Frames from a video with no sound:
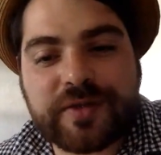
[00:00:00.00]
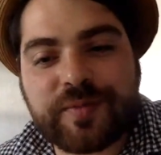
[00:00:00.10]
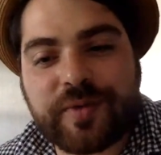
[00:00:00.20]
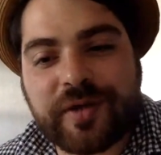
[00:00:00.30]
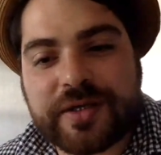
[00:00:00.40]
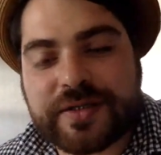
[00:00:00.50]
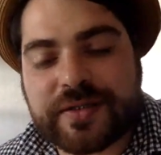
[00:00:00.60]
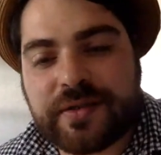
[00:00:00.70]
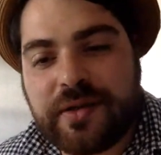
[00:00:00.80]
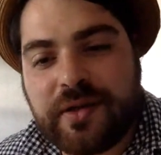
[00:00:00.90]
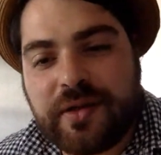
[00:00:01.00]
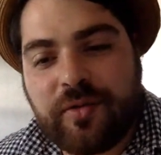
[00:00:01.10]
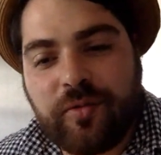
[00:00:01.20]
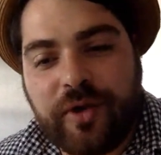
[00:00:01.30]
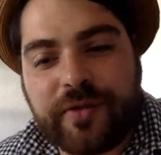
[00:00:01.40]
because
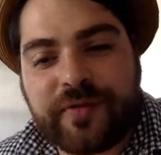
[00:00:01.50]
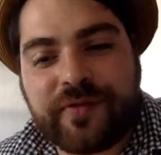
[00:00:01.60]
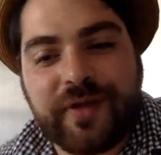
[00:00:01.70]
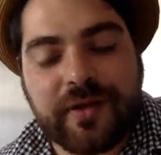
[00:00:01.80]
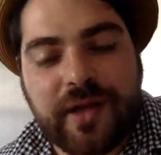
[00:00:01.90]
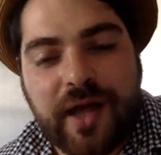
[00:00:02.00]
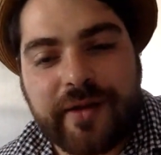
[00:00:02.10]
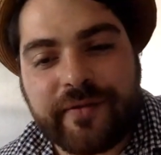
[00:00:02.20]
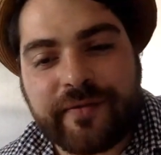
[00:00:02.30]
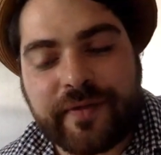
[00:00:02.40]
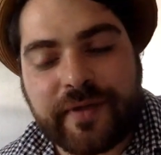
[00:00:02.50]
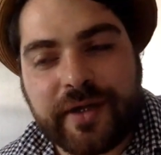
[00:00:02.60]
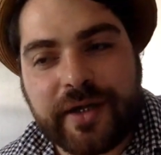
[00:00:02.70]
what you see a lot of